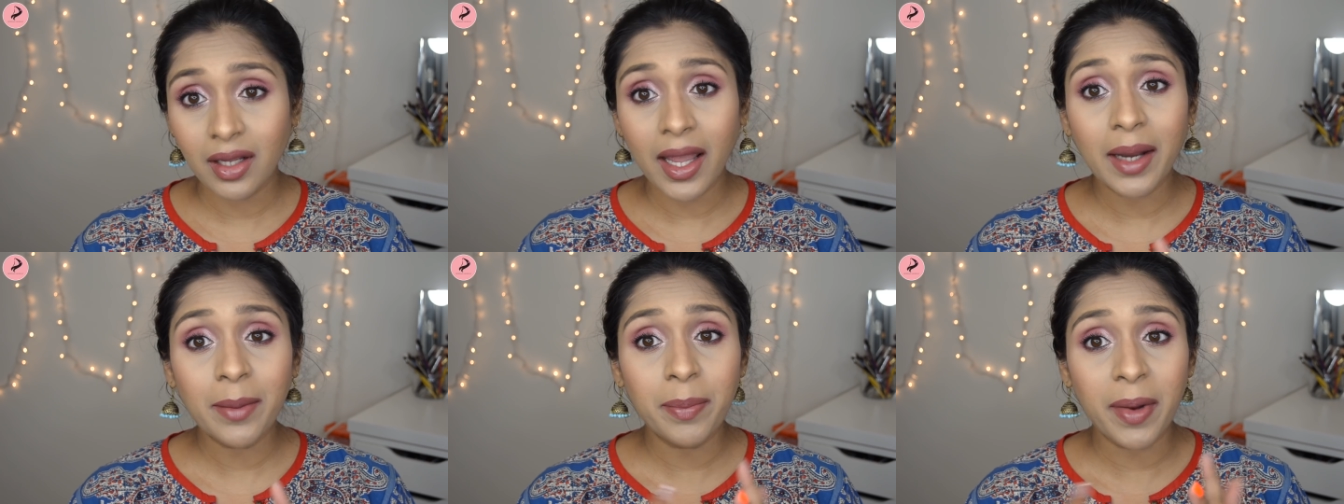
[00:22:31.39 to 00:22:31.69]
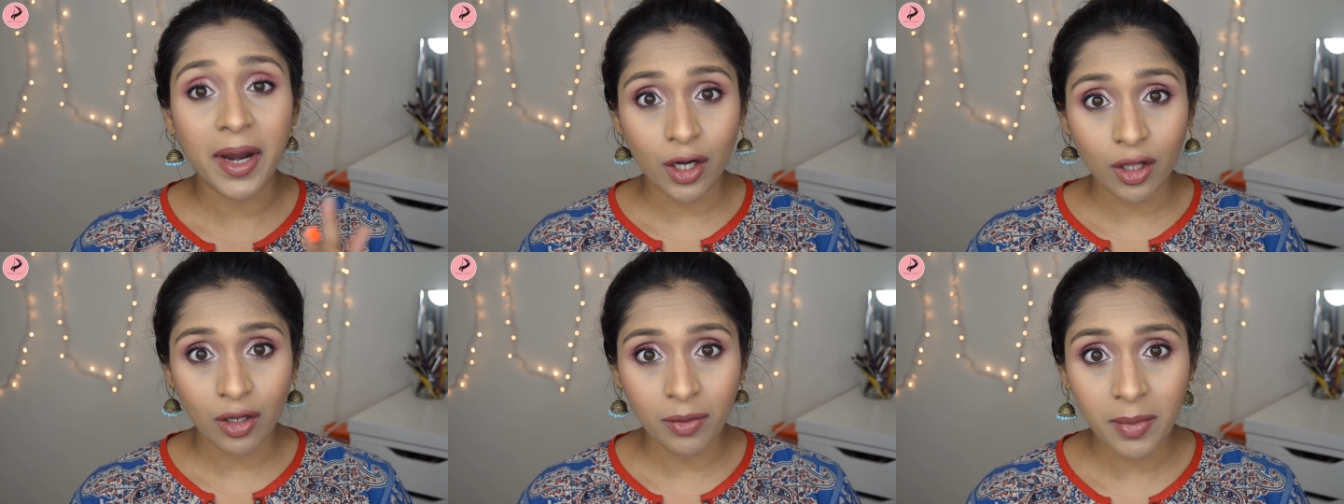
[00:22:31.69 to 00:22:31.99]
And
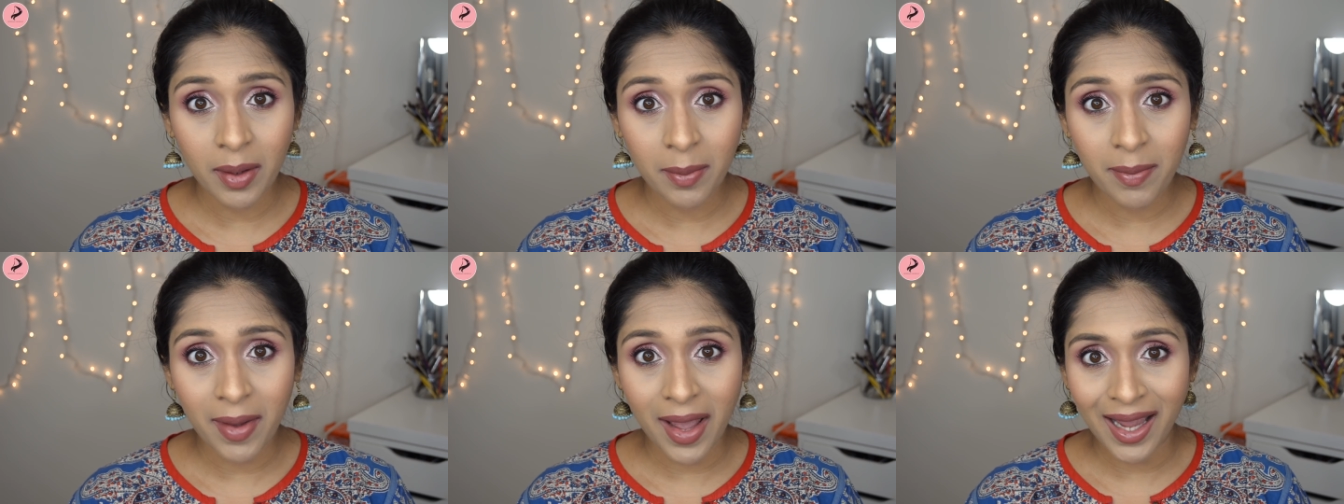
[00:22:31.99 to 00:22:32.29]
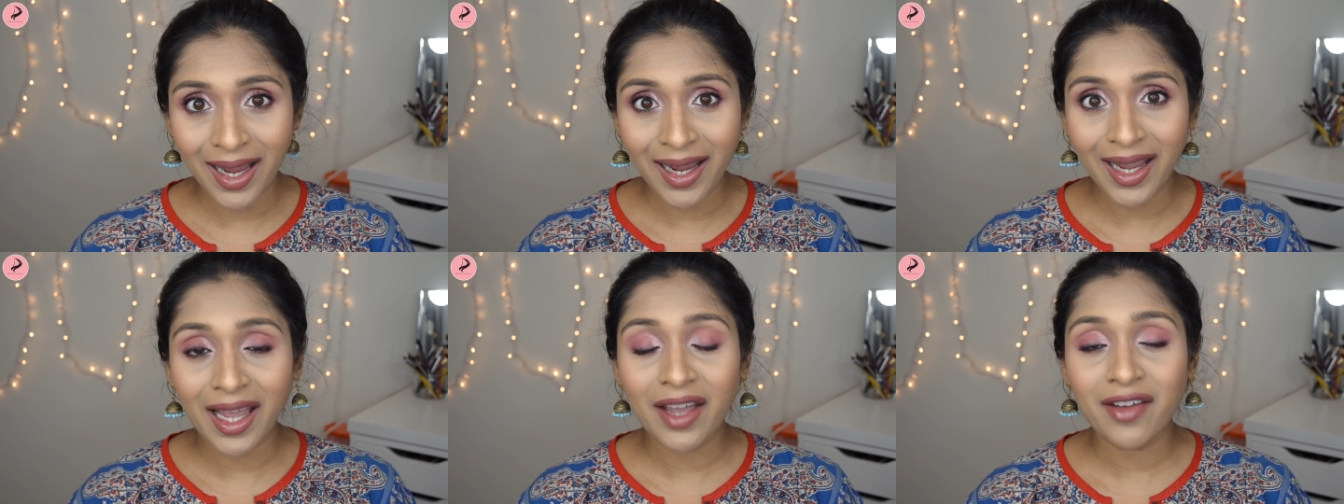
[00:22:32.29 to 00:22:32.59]
pat on my
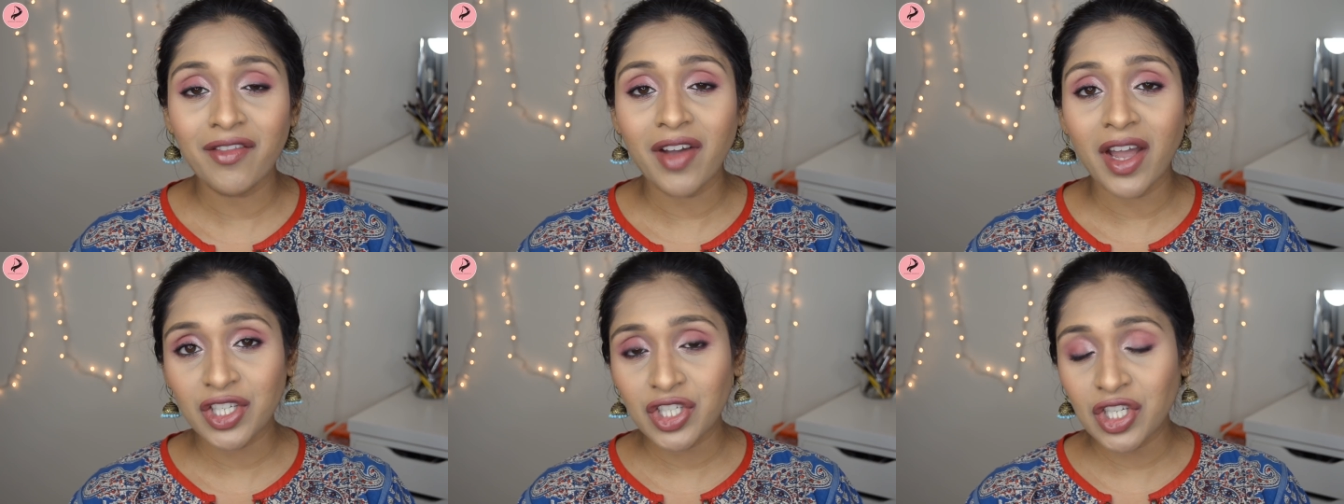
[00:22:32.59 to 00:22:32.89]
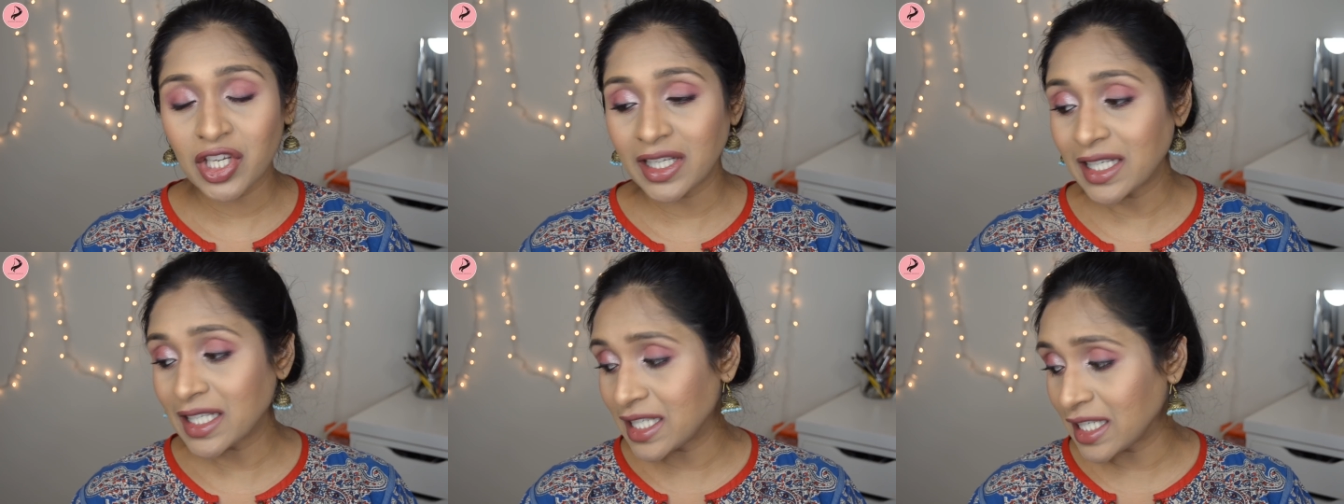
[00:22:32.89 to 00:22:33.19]
back, I've
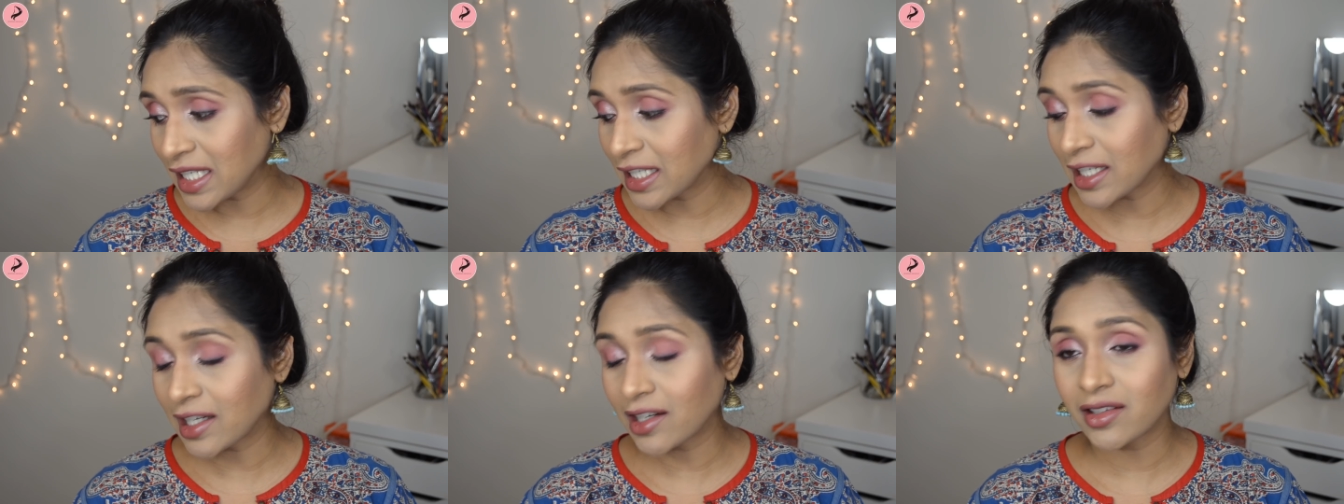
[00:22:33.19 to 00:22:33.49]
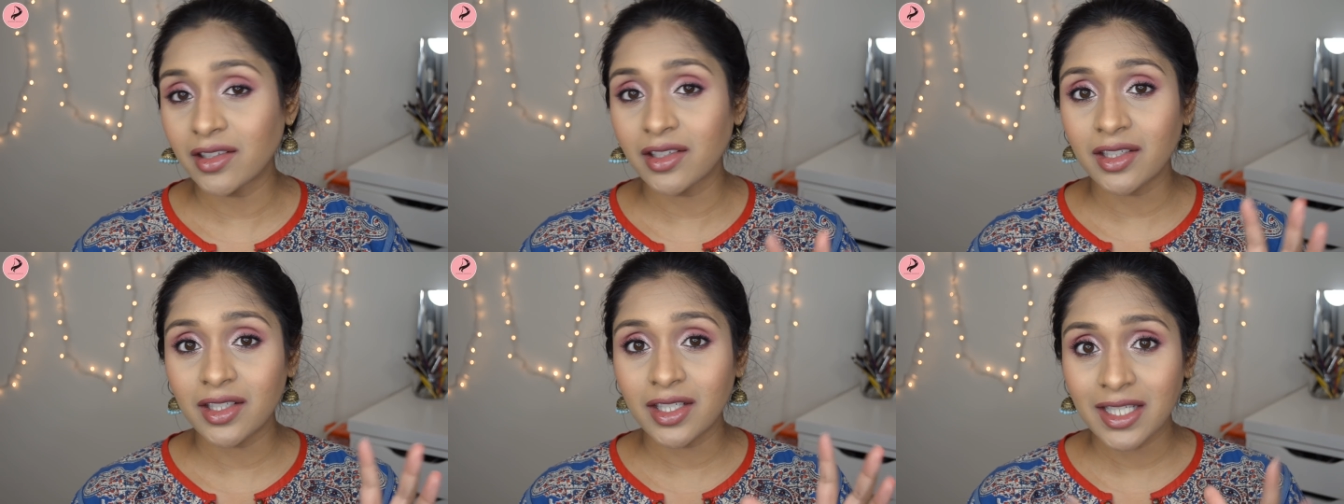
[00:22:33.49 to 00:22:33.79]
actually
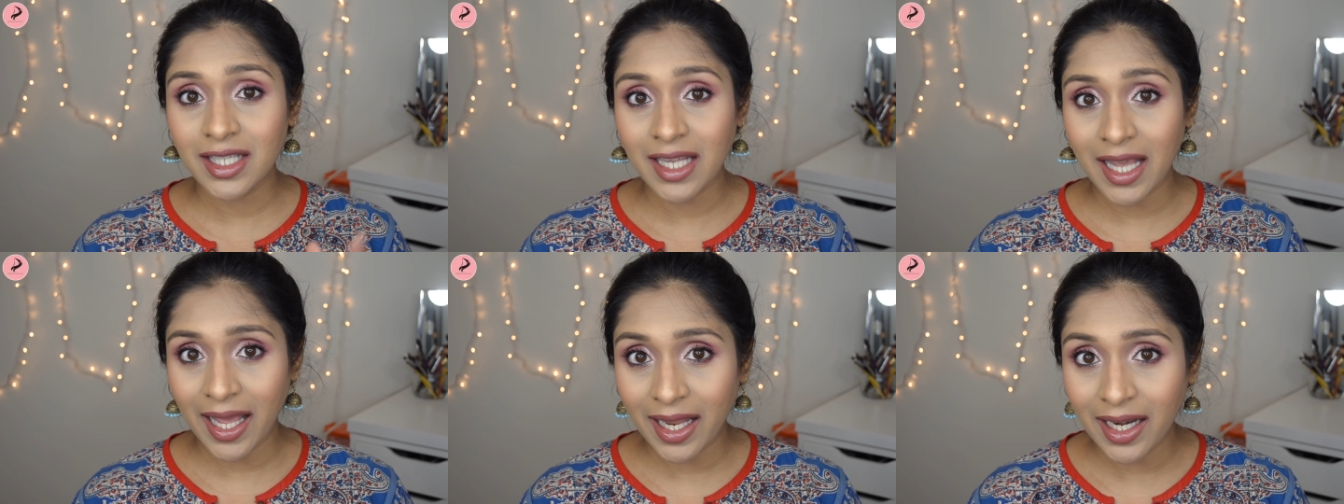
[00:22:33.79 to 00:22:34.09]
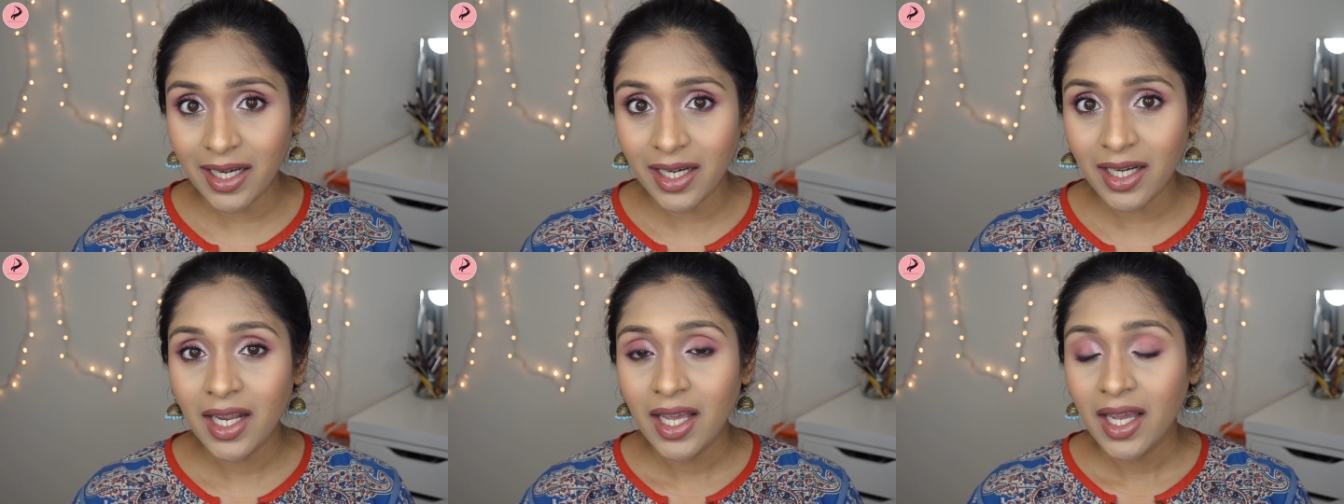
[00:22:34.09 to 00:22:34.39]
decluttered
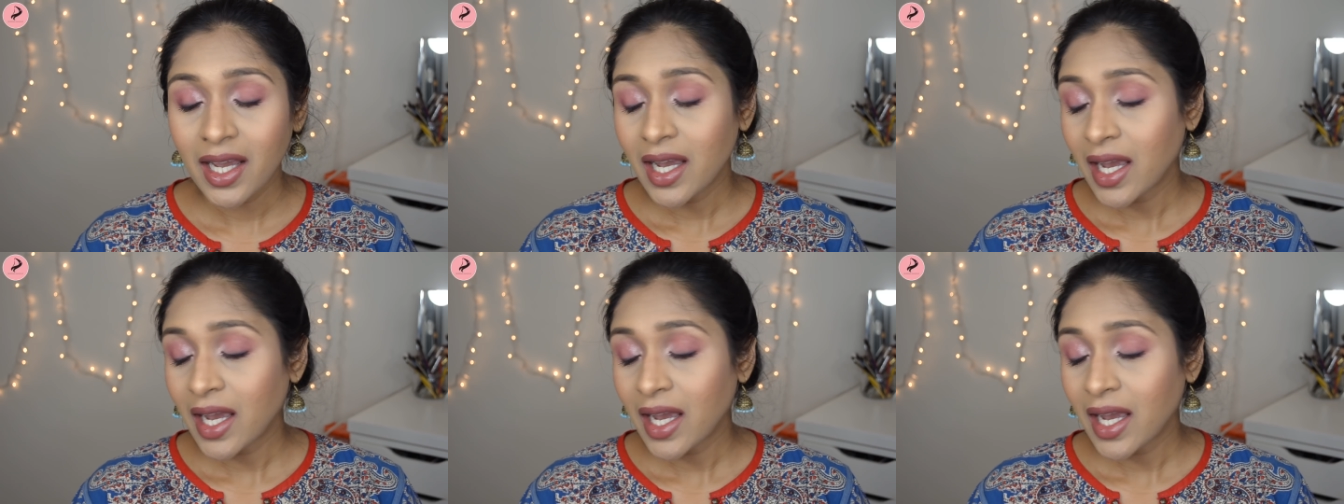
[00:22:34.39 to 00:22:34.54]
10,